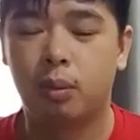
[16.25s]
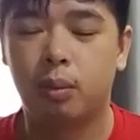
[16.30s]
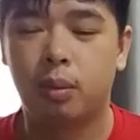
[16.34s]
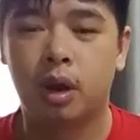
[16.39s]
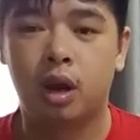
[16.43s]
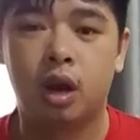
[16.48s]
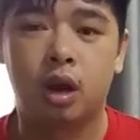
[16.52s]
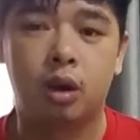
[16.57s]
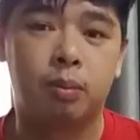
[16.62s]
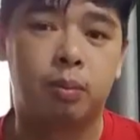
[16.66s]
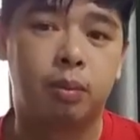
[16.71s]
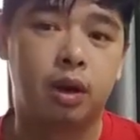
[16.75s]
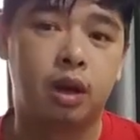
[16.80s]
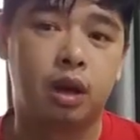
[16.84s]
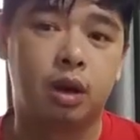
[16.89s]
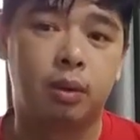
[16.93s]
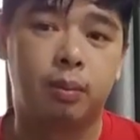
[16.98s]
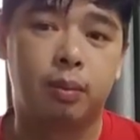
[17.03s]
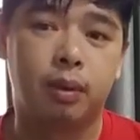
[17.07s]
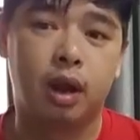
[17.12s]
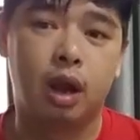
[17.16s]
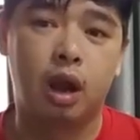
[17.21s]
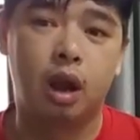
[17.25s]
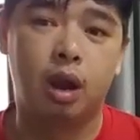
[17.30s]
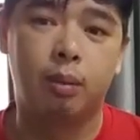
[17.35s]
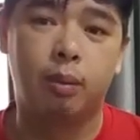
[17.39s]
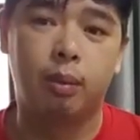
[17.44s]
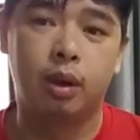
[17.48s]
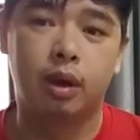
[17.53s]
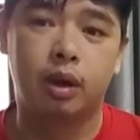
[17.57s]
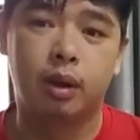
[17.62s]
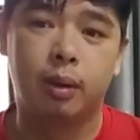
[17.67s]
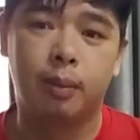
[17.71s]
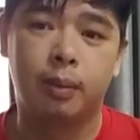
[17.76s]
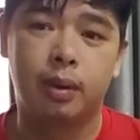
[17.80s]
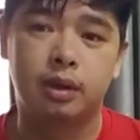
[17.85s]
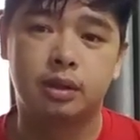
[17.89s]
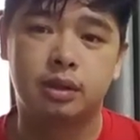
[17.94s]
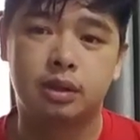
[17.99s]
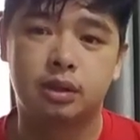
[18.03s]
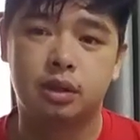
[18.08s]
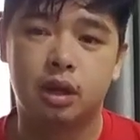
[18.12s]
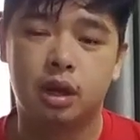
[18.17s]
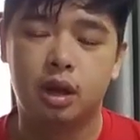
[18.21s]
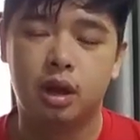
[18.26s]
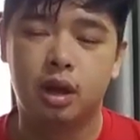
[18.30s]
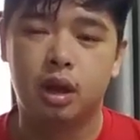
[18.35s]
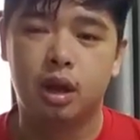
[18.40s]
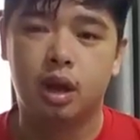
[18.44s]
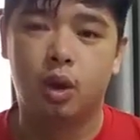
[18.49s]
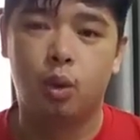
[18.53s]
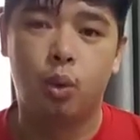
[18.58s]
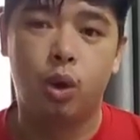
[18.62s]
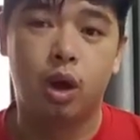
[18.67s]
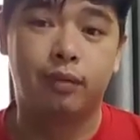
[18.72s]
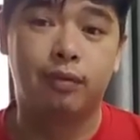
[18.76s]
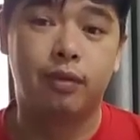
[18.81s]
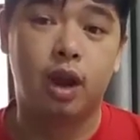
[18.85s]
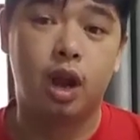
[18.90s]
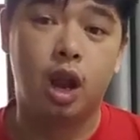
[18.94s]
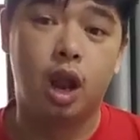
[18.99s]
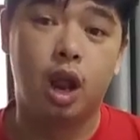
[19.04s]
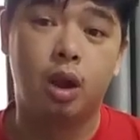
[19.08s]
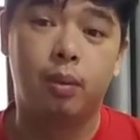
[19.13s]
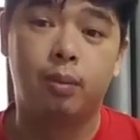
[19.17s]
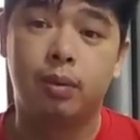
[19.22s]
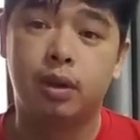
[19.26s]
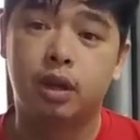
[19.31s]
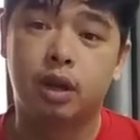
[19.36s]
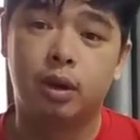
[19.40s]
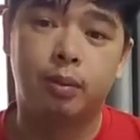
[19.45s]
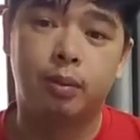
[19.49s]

encounter between Orpheus and Marlena had a horrific turning